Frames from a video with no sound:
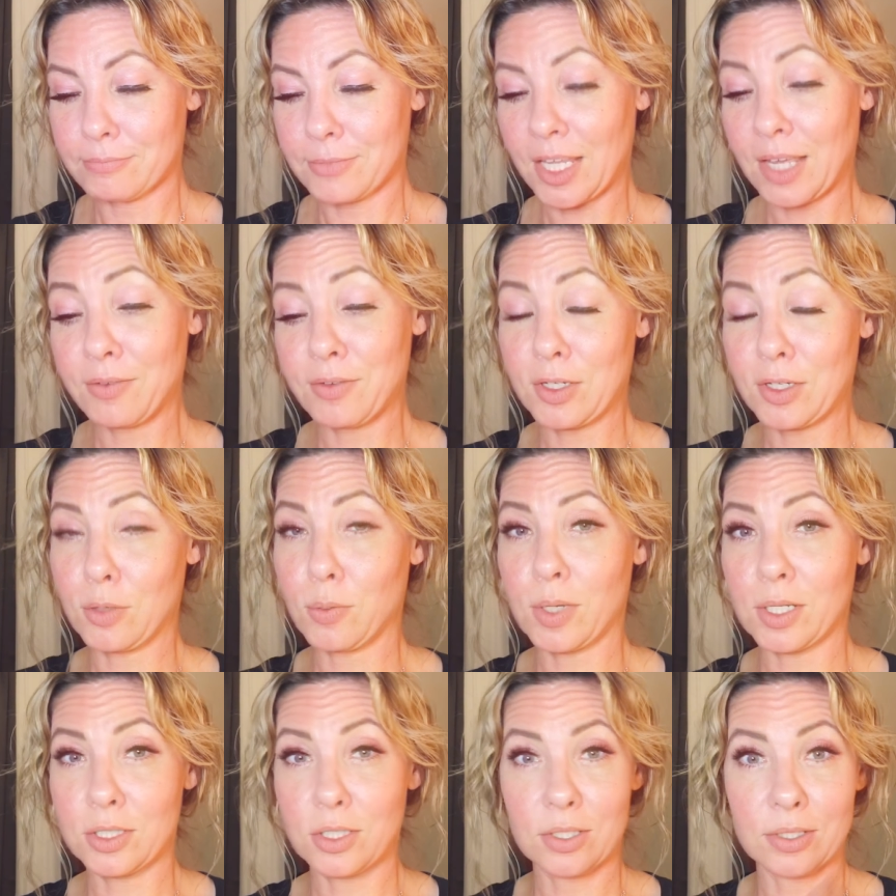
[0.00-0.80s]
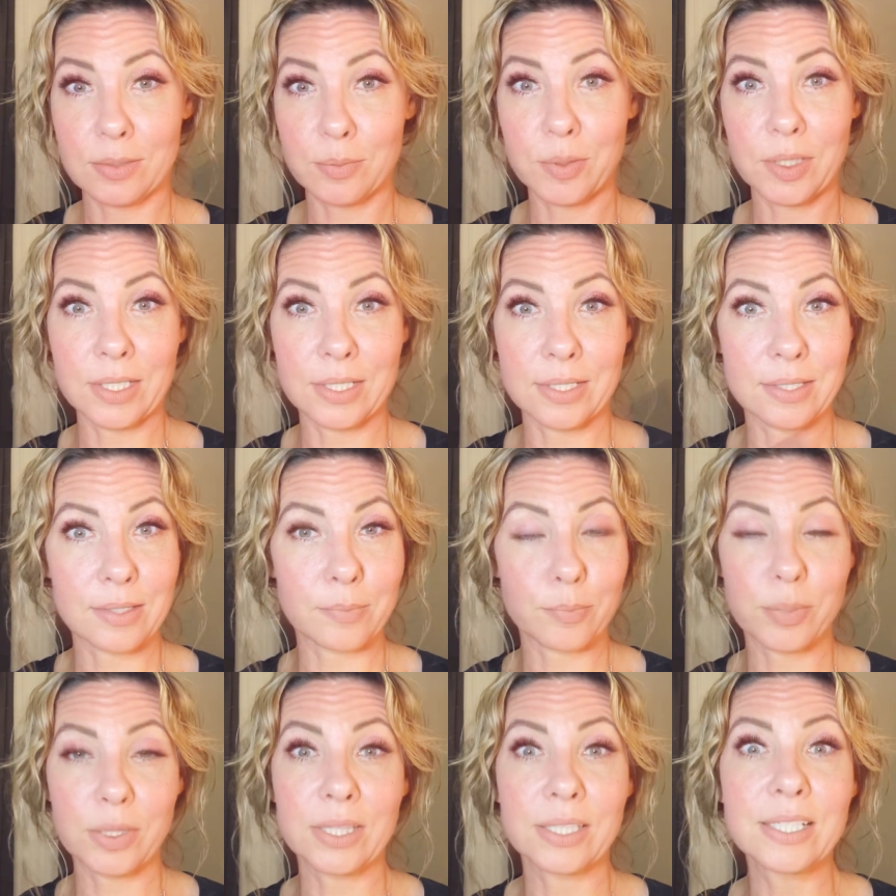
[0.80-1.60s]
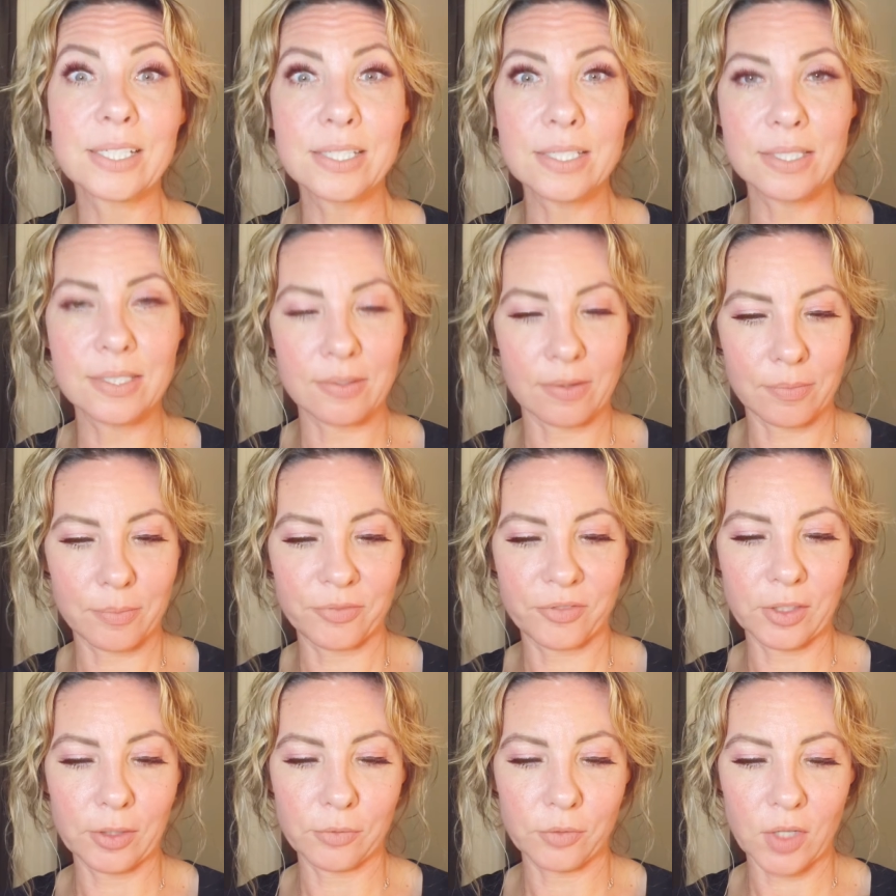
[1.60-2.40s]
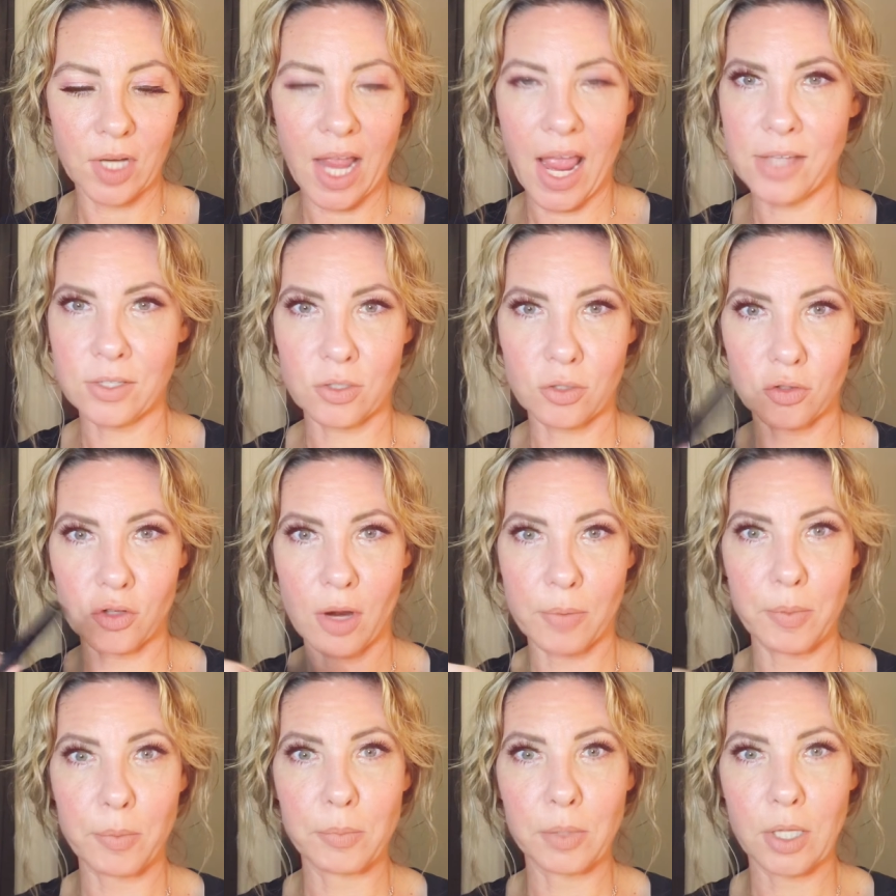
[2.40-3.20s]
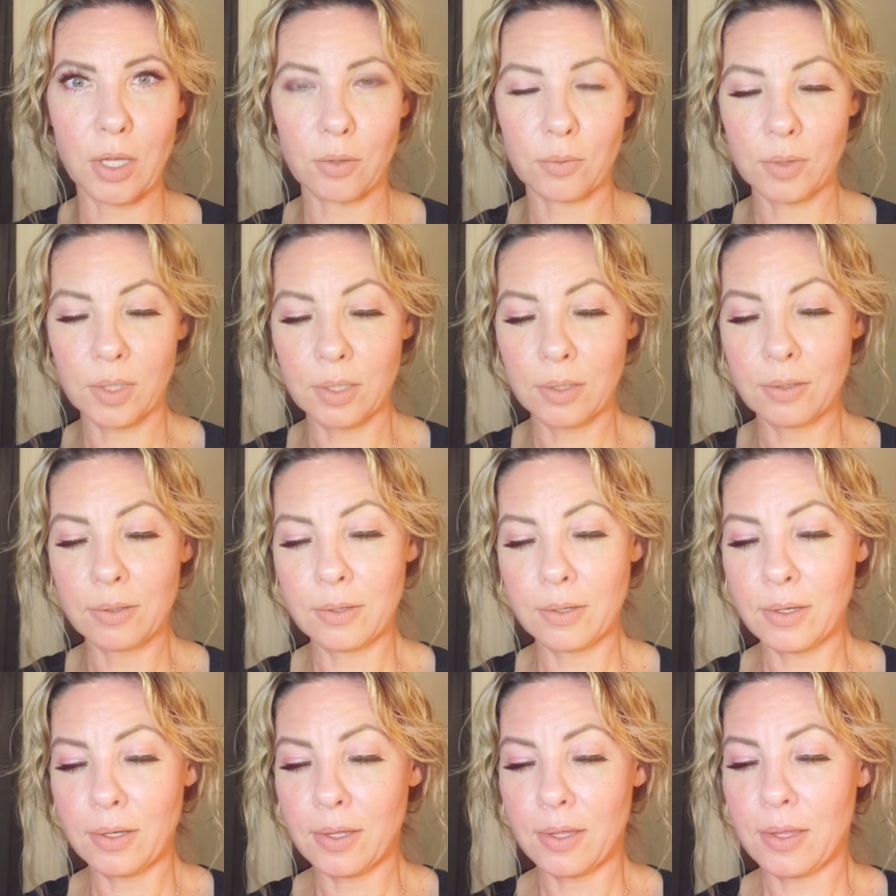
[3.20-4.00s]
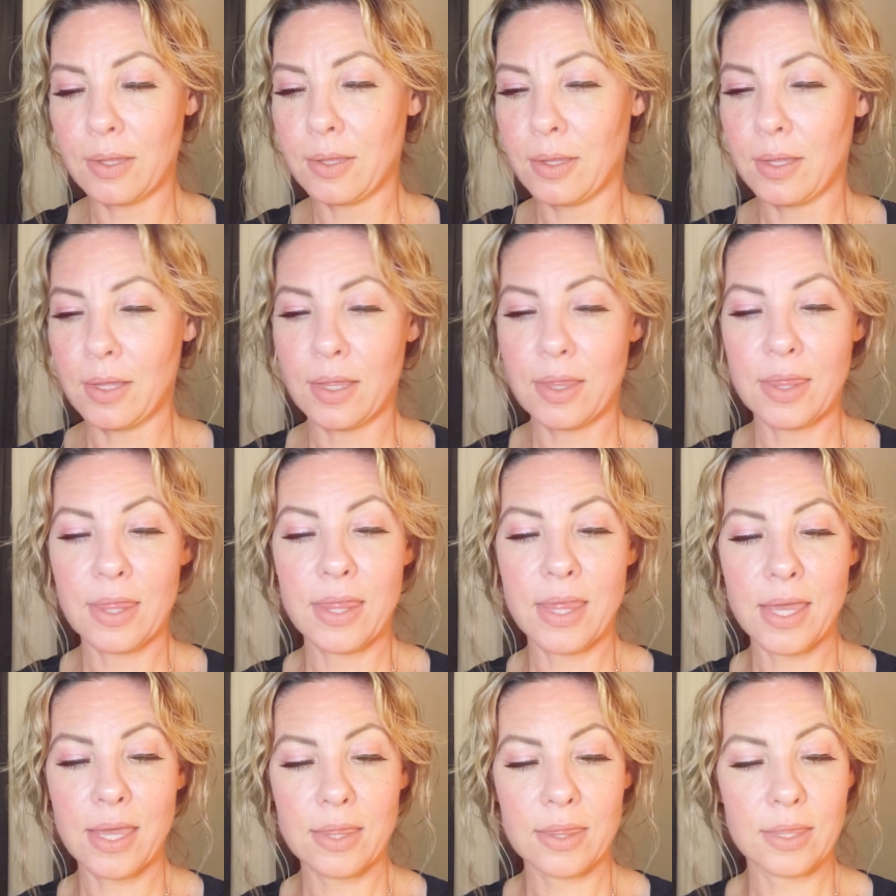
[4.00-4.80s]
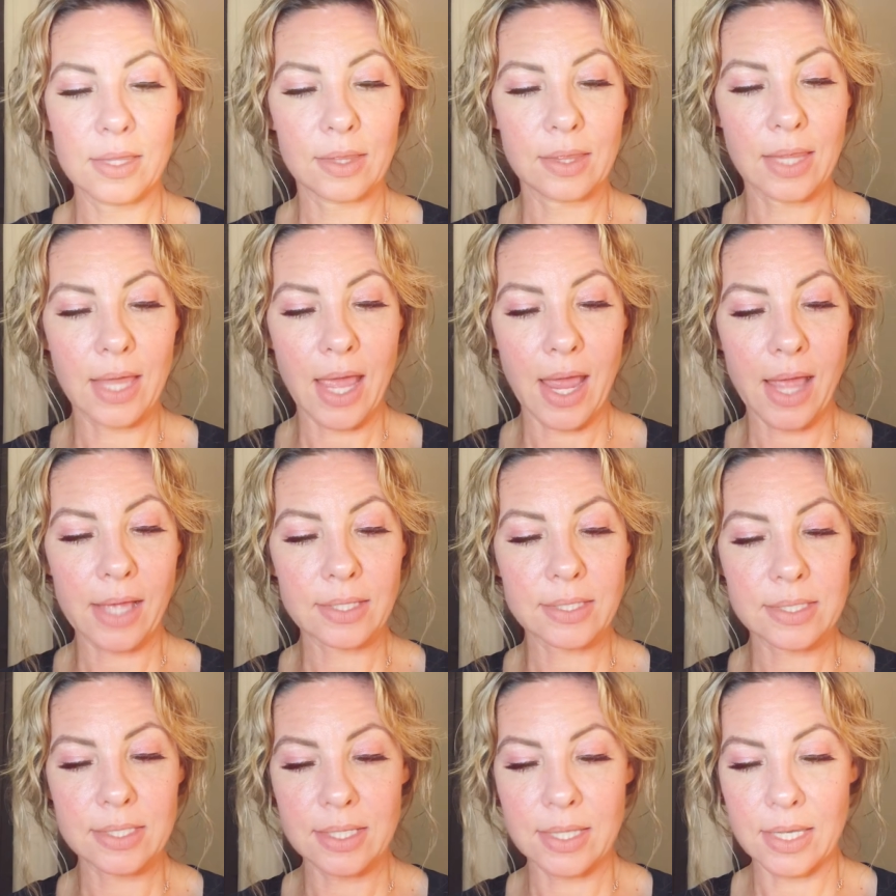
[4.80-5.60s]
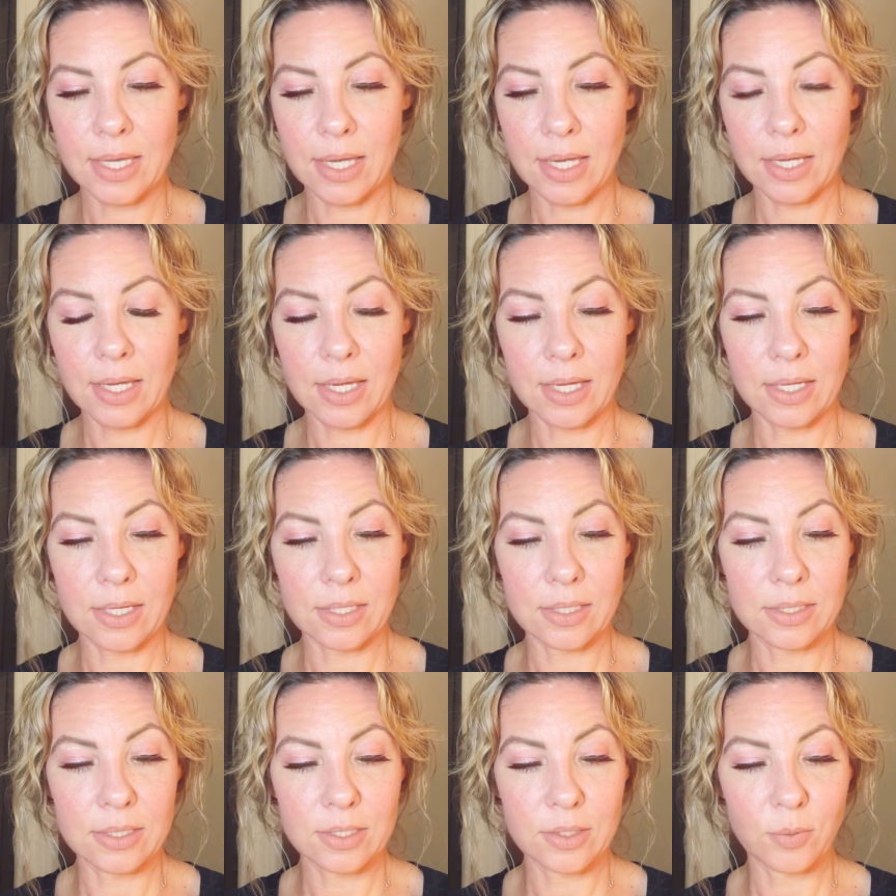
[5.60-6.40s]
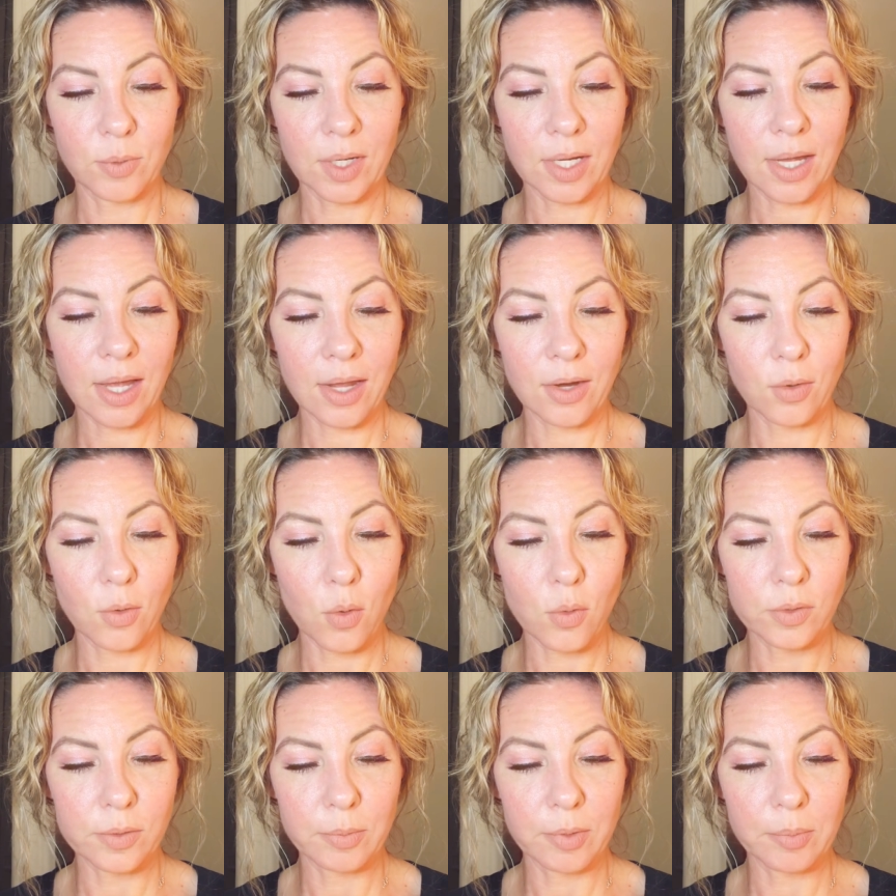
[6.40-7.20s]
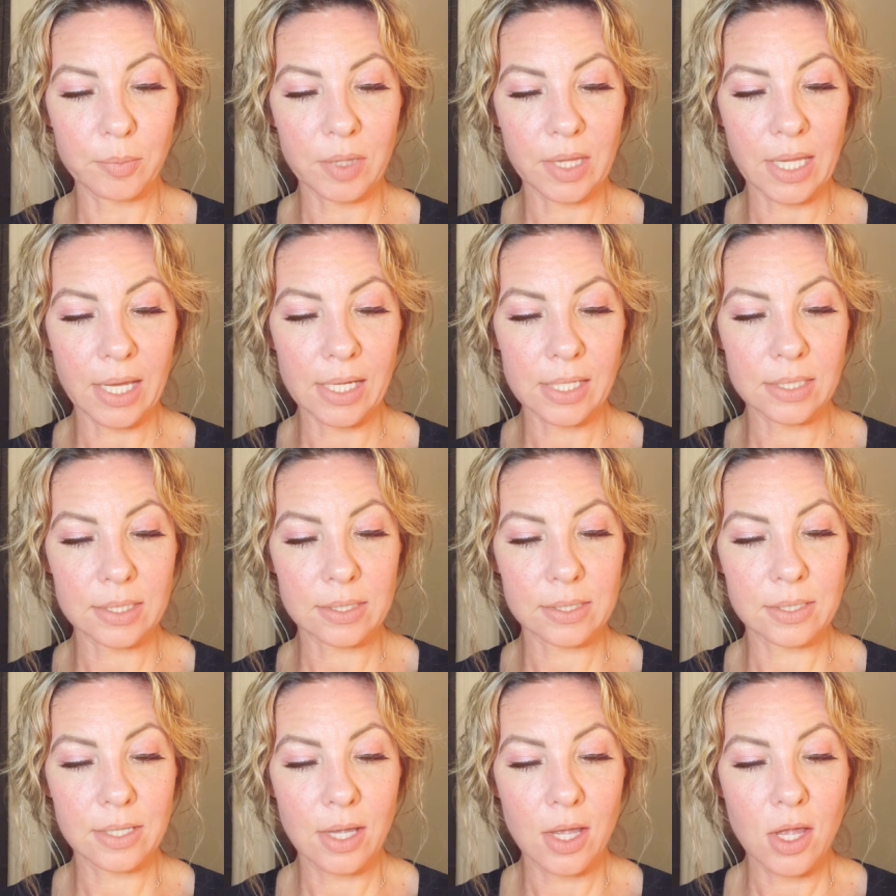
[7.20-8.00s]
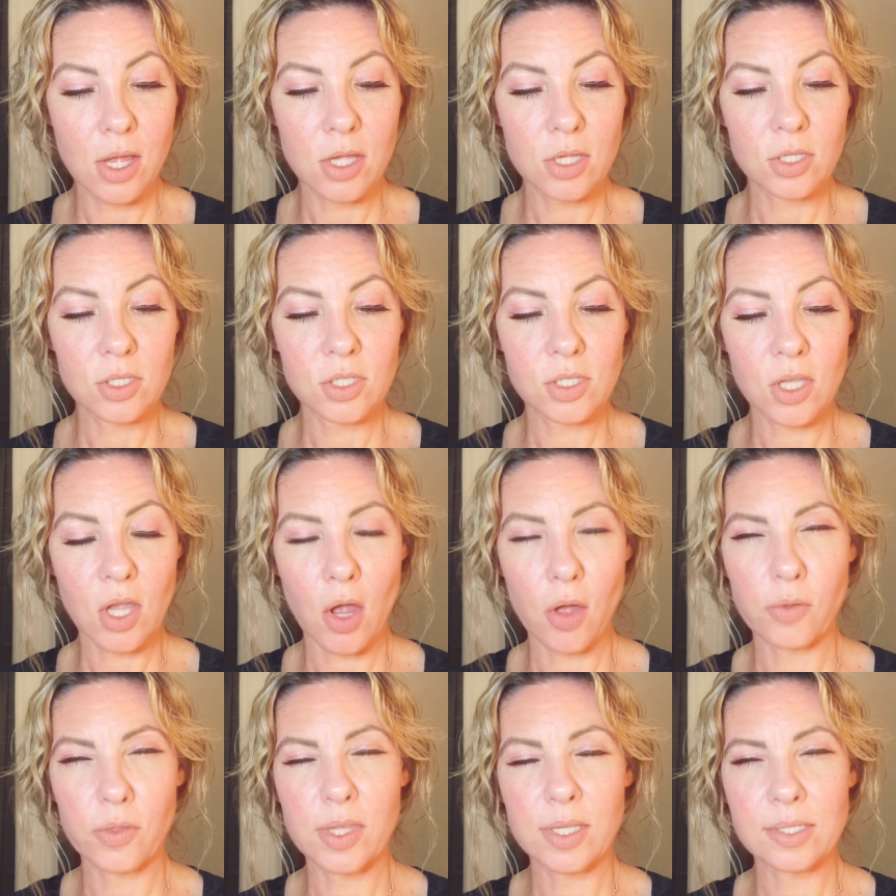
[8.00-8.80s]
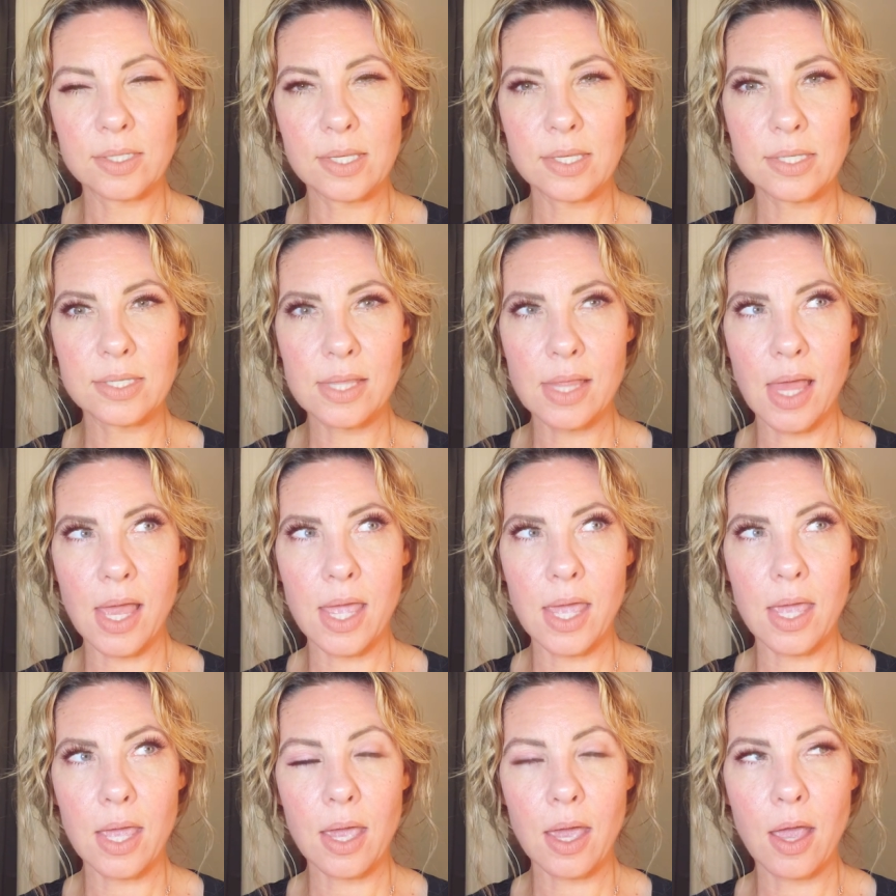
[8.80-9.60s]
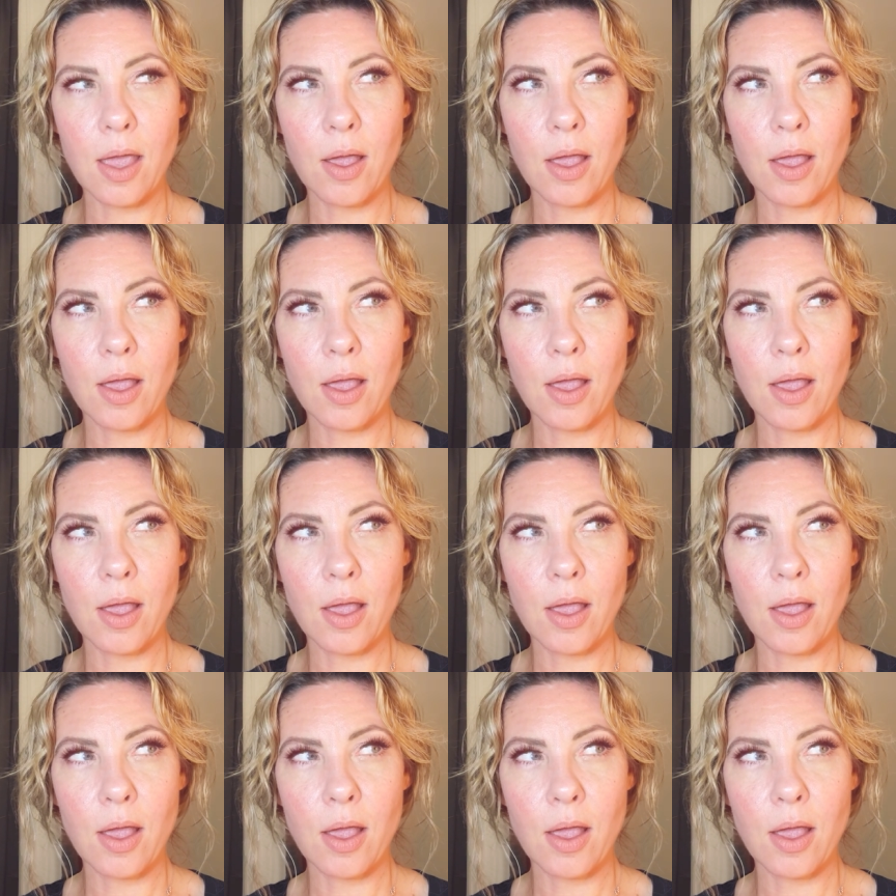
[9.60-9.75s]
have any questions, please feel free to ask or drop them below. Then the last thing is you want to kind of hold them in place. So this is like